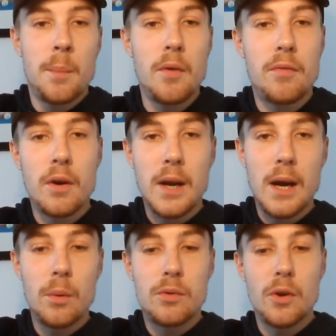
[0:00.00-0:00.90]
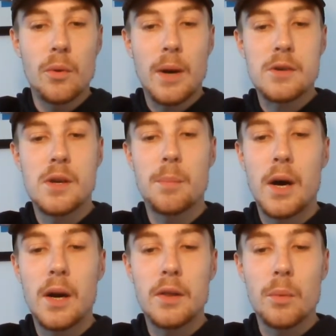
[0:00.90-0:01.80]
Moving on now to Ashley
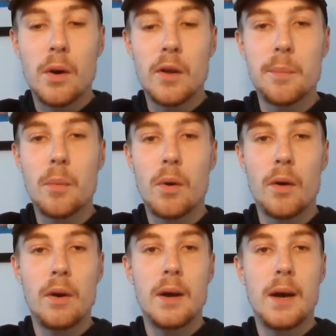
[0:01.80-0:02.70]
Barty, the world number one.